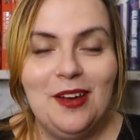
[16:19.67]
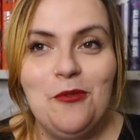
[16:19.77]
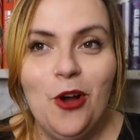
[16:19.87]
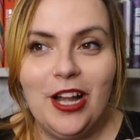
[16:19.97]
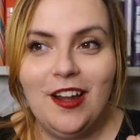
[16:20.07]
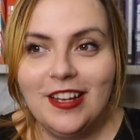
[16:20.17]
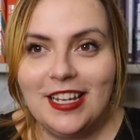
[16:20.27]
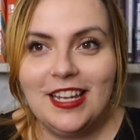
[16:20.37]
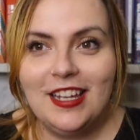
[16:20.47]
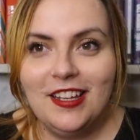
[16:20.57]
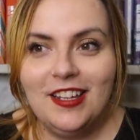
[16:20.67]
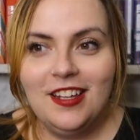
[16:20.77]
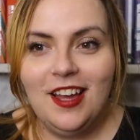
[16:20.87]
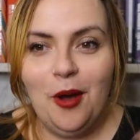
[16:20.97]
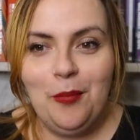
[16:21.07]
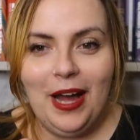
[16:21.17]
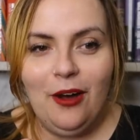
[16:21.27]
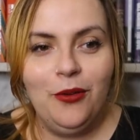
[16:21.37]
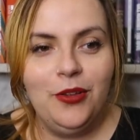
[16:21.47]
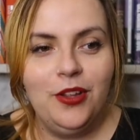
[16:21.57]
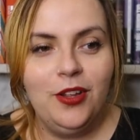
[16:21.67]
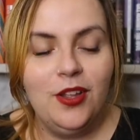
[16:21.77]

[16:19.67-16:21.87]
And what I like about